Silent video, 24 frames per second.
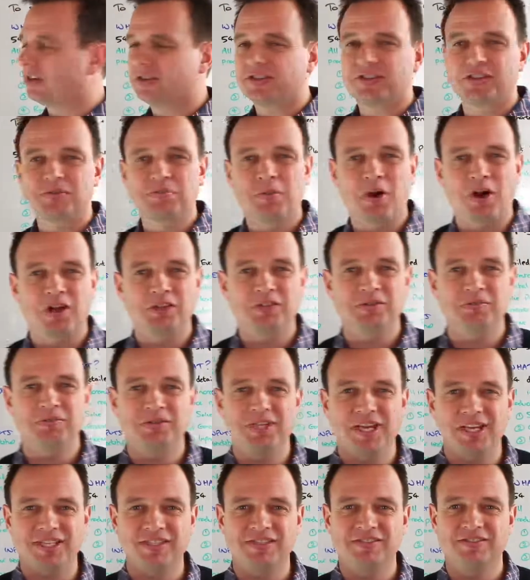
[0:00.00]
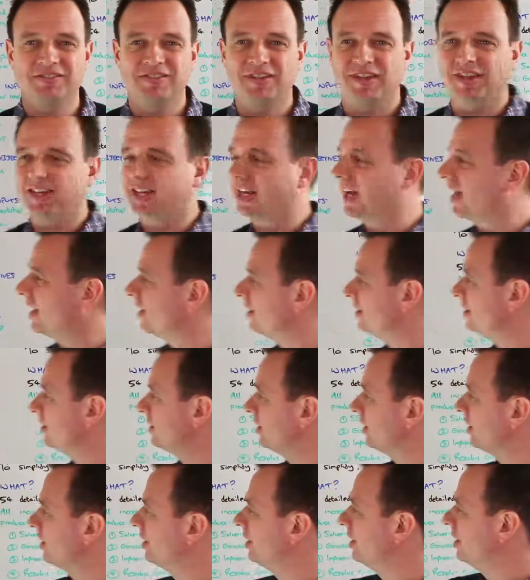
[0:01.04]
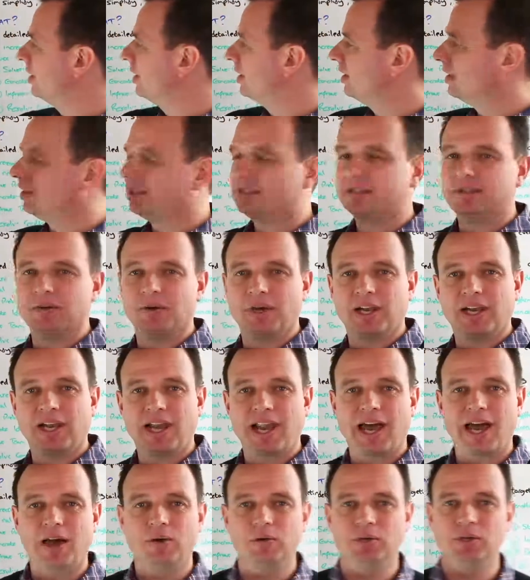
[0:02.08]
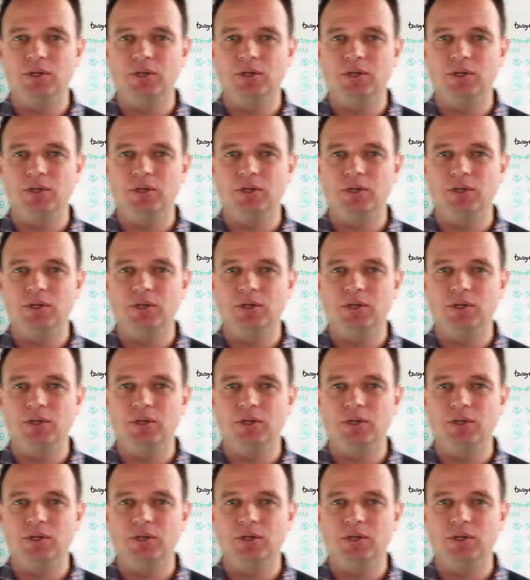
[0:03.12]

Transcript: SMART objectives at the end to allow